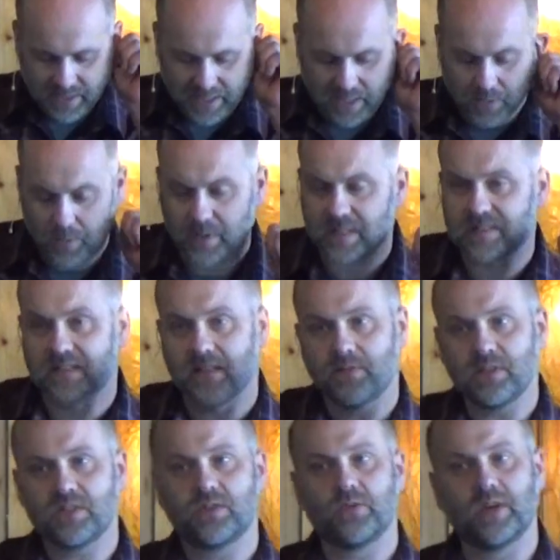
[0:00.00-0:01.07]
And it was
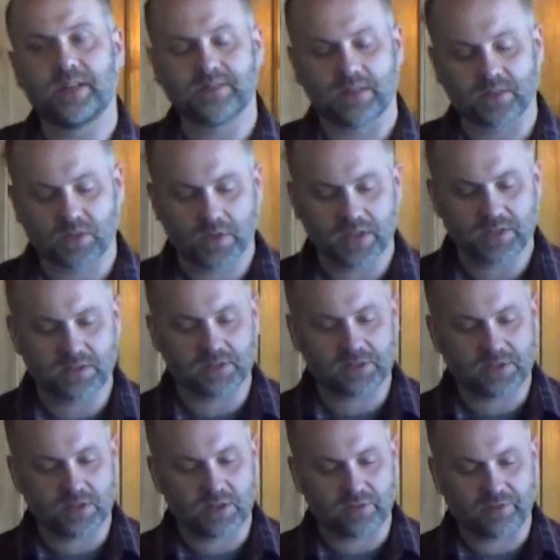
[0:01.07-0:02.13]
given to us as
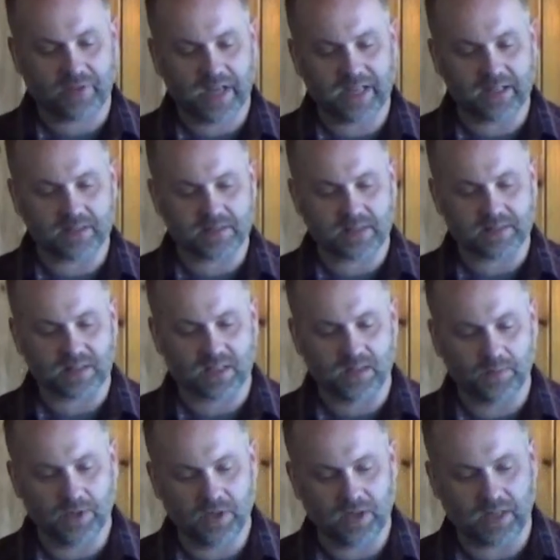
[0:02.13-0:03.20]
Christians to define us as a
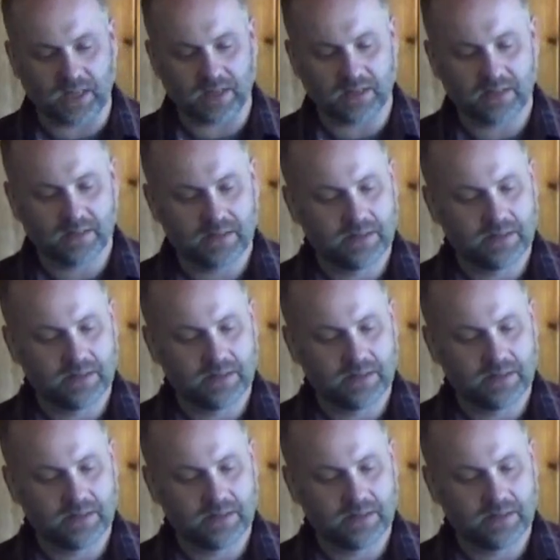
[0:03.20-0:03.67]
community.